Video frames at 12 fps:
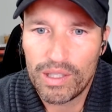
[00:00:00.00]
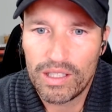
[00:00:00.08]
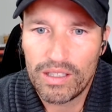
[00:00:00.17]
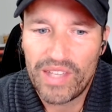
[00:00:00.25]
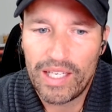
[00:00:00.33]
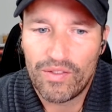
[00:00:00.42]

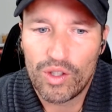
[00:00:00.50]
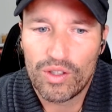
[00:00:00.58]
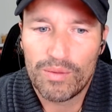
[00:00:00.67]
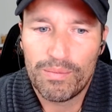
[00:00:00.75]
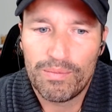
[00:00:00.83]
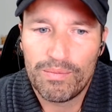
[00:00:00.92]
but if
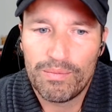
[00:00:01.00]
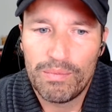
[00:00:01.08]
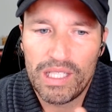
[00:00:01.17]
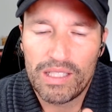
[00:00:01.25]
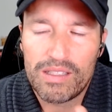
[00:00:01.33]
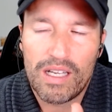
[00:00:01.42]
you're
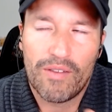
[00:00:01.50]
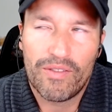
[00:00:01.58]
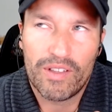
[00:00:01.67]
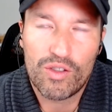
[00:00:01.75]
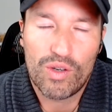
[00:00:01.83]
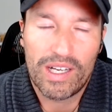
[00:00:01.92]
being
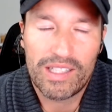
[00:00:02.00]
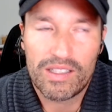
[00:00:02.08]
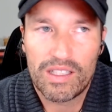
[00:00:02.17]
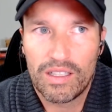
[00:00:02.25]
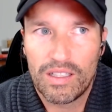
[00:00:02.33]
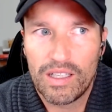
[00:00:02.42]

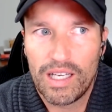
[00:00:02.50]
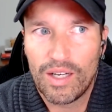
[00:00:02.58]
self-interested